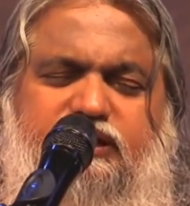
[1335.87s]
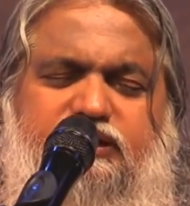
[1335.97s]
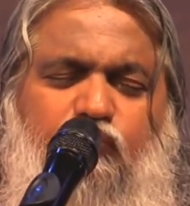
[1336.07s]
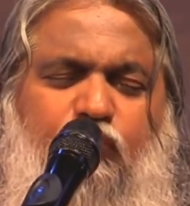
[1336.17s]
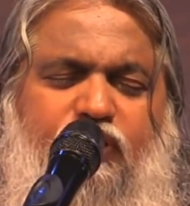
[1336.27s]

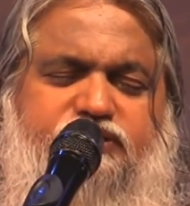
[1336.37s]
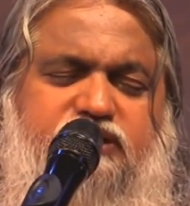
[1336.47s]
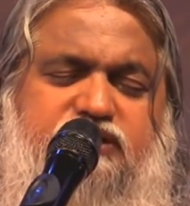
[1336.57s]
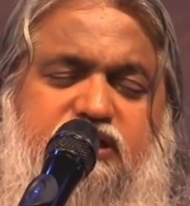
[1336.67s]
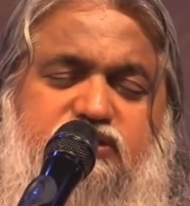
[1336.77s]
the
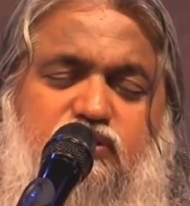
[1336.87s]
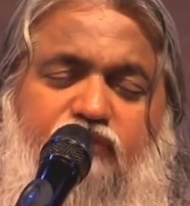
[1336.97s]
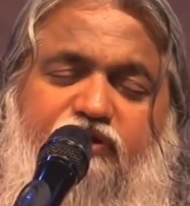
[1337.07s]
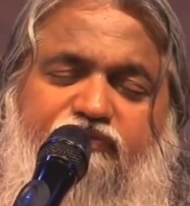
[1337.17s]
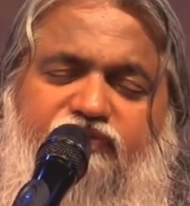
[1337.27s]
weaknesses
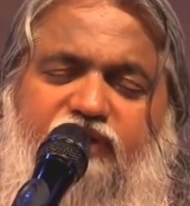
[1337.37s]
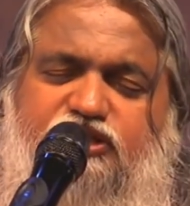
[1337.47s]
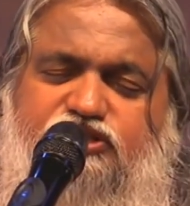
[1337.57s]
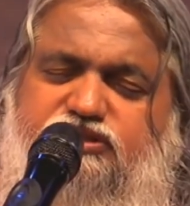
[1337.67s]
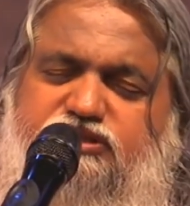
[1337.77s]
of your
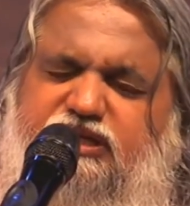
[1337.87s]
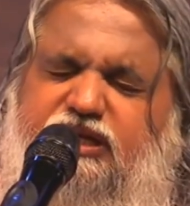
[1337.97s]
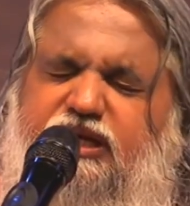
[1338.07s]
flesh.